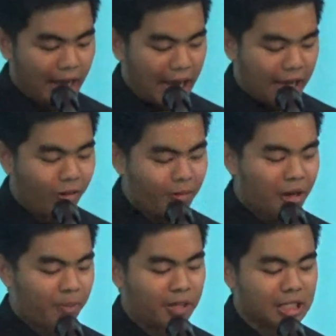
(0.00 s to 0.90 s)
It will be
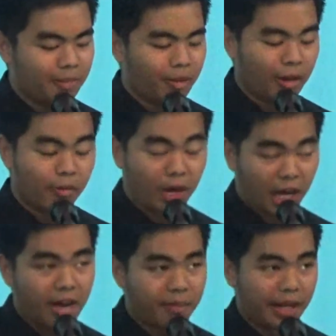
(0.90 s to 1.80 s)
the principle that will
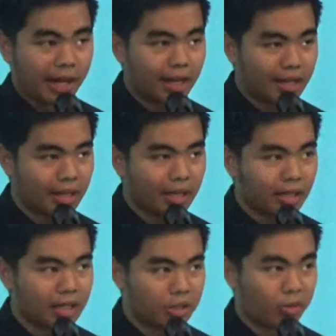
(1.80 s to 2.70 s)
guide me
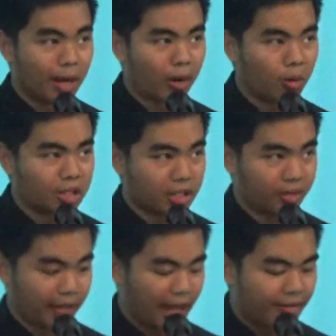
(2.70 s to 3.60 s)
through my courses
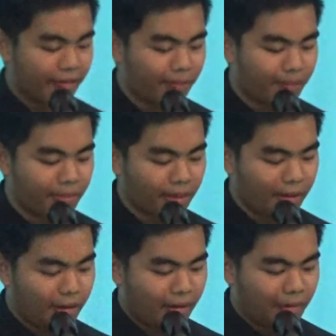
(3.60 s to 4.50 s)
of life.
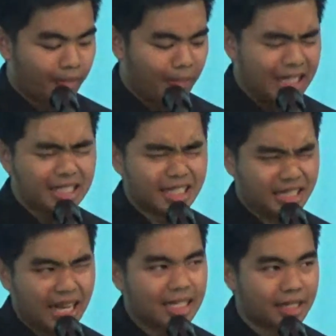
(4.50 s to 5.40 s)
But this
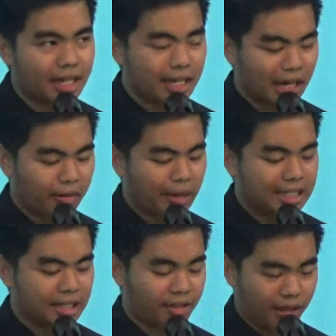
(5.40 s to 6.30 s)
is yet the
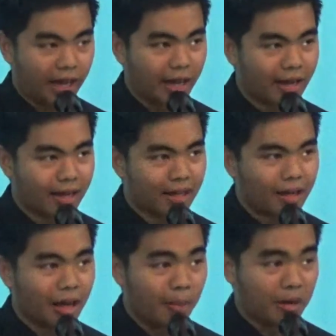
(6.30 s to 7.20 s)
greatest thing
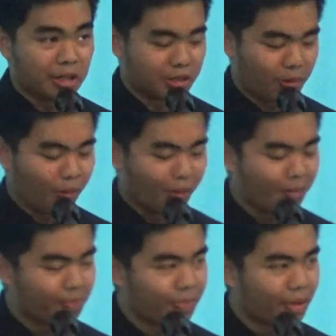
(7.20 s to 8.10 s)
about this school.
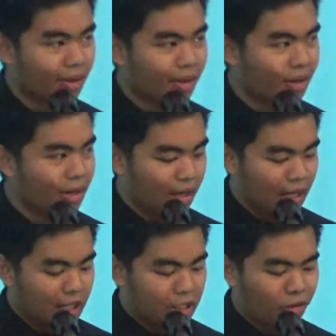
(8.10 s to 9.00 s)

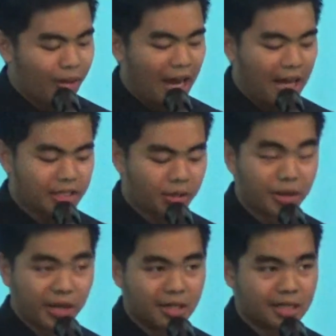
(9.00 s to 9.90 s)
Through my high
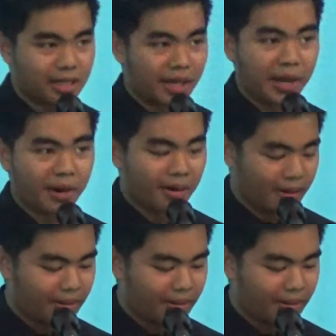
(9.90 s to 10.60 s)
school years here